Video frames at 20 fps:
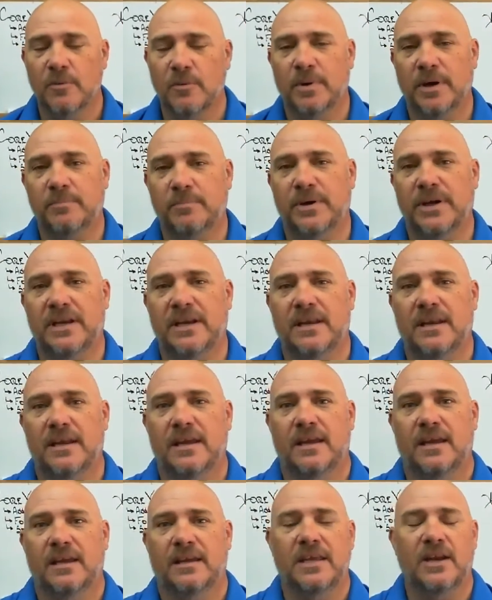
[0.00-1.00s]
But
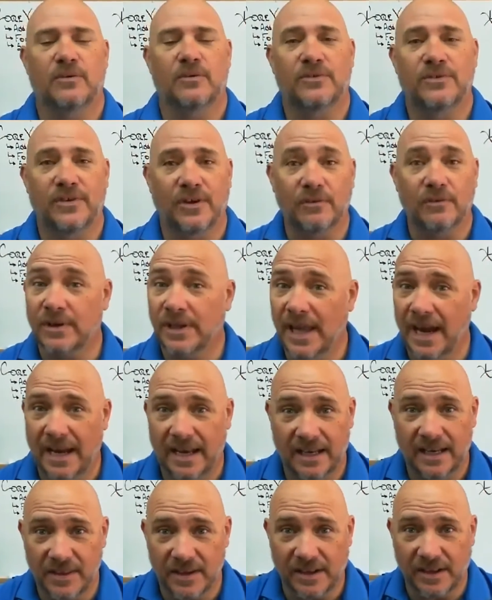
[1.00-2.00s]
silver
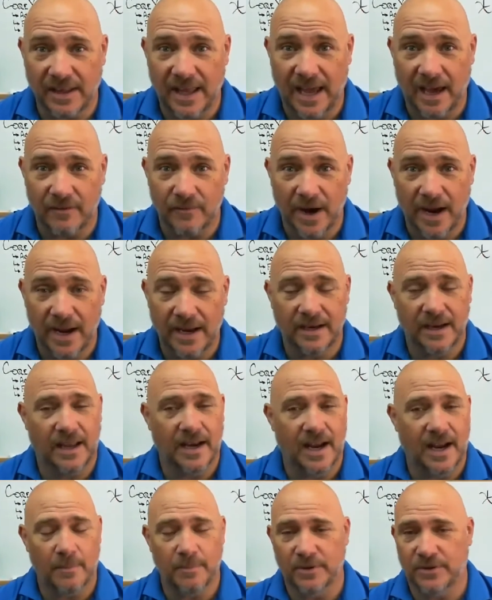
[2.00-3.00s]
lining to the cloud, right?
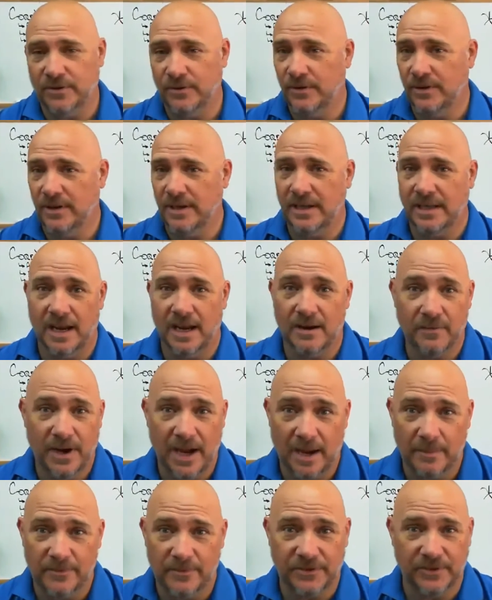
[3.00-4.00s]
An opportunity in every
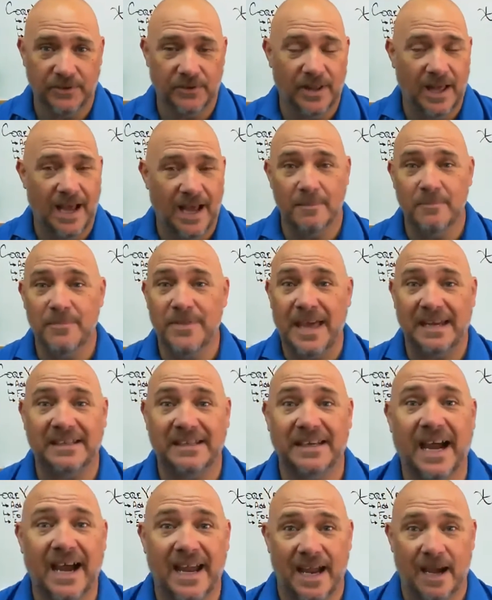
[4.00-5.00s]
obstacle. I'm that
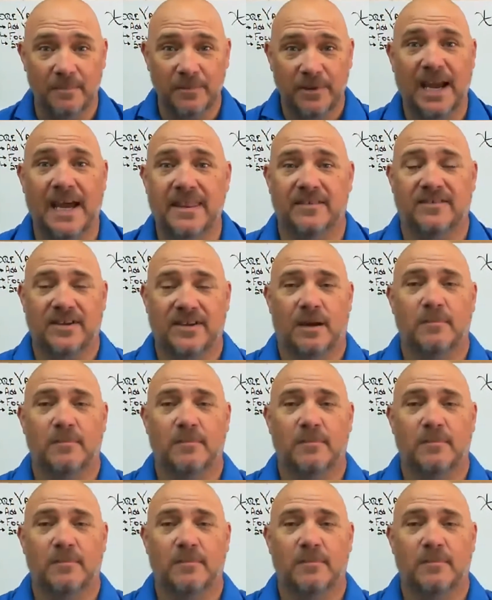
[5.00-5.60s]
guy. I'm the guy that's